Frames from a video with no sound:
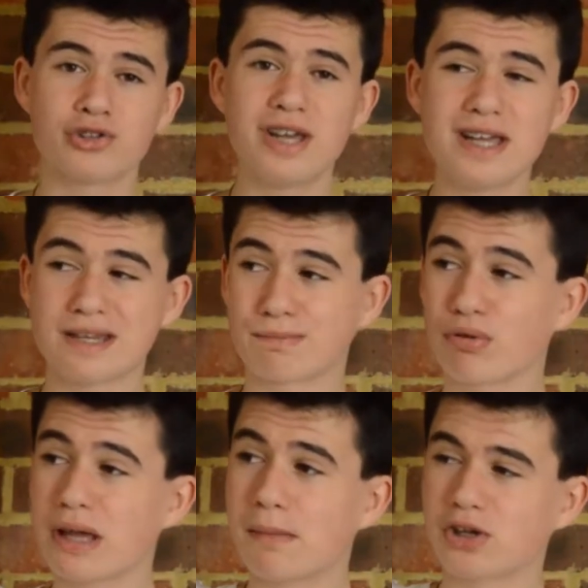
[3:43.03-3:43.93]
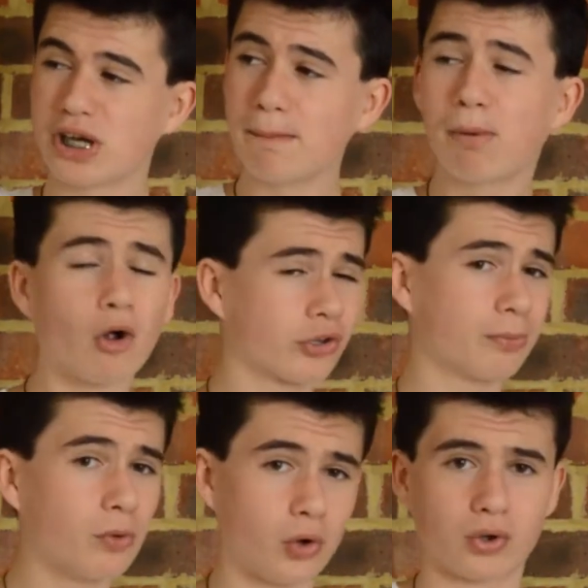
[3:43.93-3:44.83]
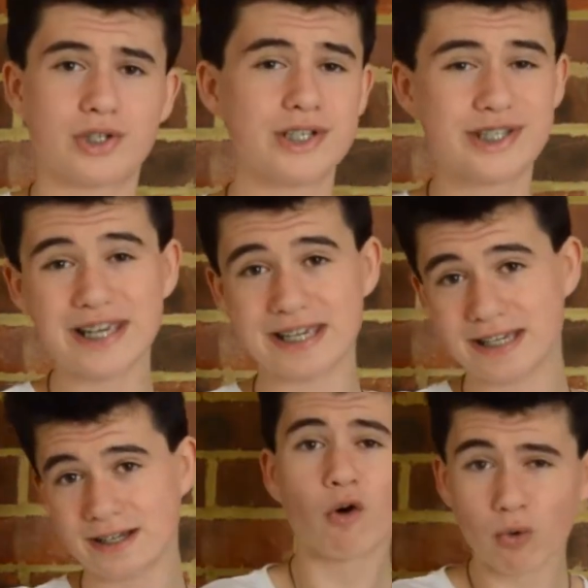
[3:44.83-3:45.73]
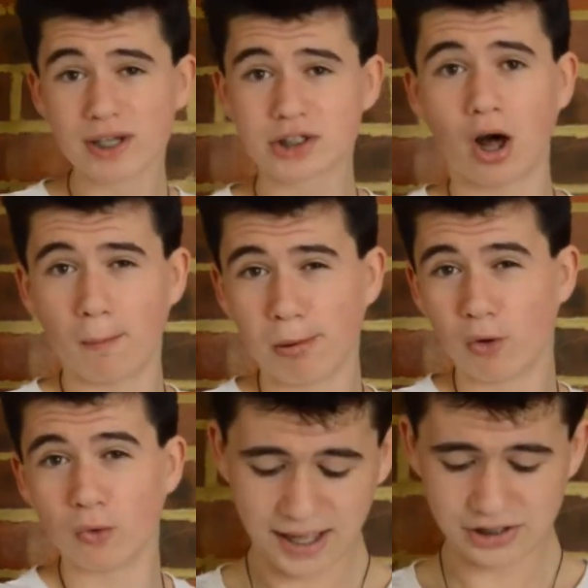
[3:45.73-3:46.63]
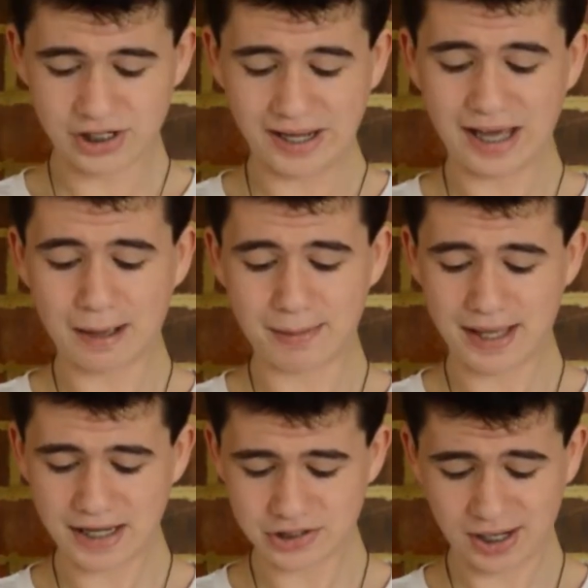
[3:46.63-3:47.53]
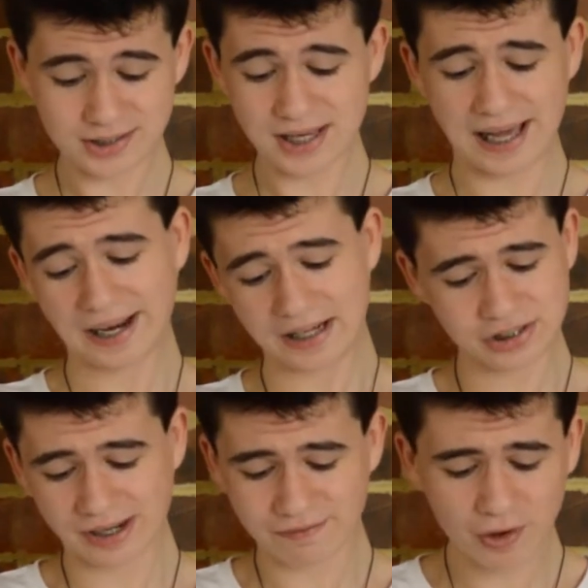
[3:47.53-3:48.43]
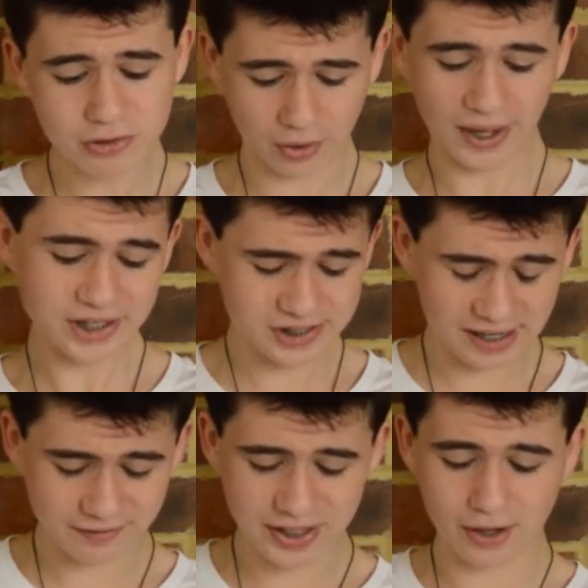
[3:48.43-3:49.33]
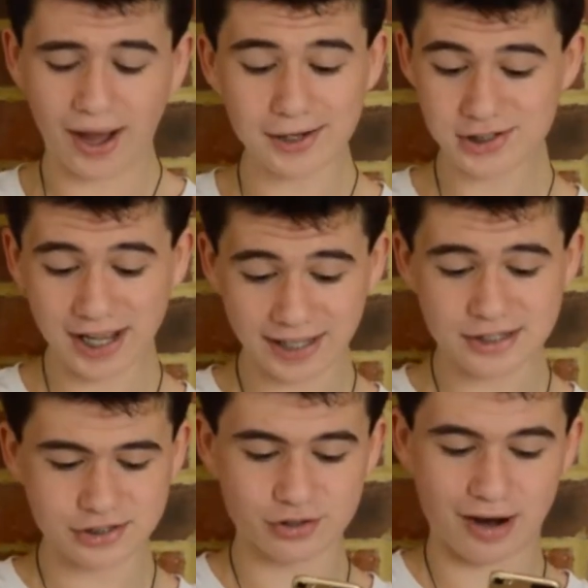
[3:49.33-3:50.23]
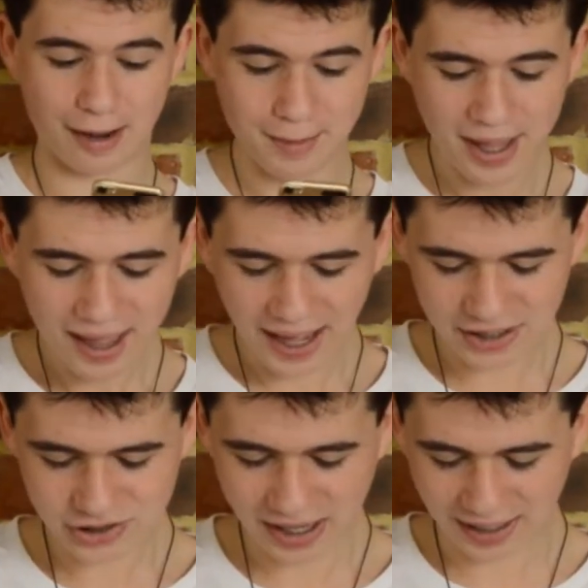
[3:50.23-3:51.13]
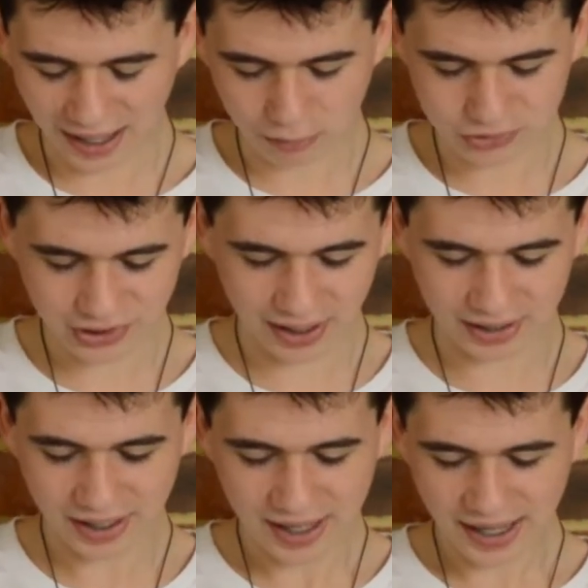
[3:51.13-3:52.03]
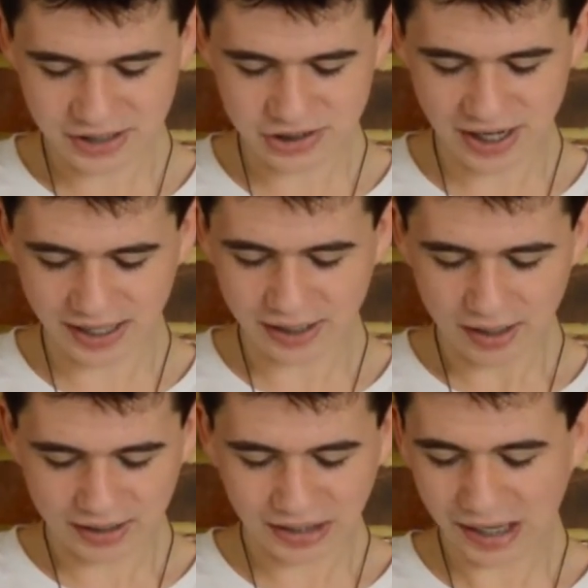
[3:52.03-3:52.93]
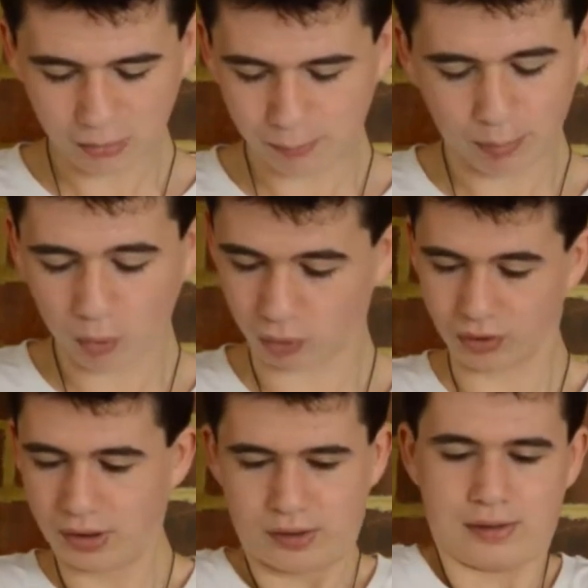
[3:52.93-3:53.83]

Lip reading: that it is pretty much impossible not to see. For example, hashtag happy, hashtag sad, hashtag photo, hashtag video, hashtag Instagram, hashtag outside, hashtag cloud porn.